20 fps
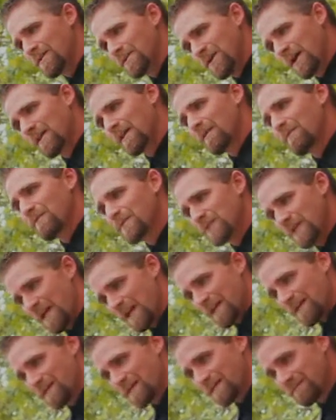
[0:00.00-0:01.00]
juggling machetes.
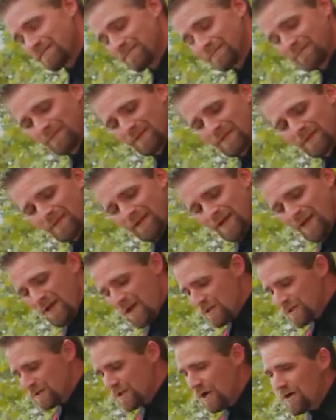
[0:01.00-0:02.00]

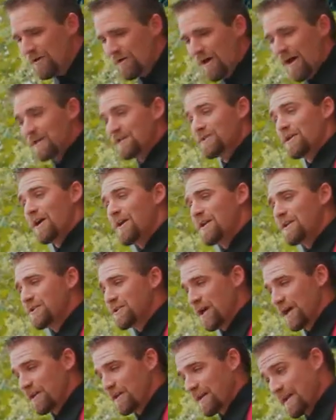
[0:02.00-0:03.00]
So I started
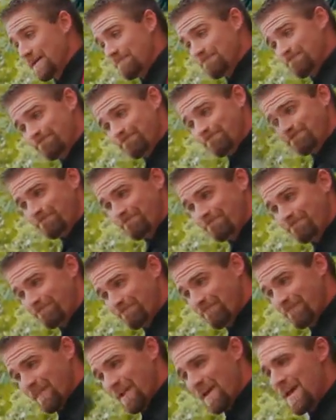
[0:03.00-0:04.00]
juggling them,
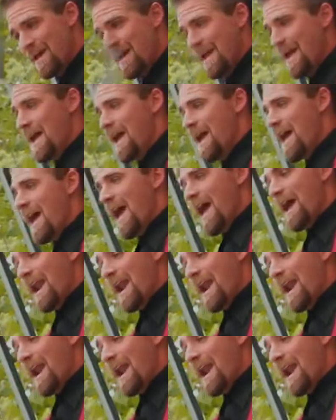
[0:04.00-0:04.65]
and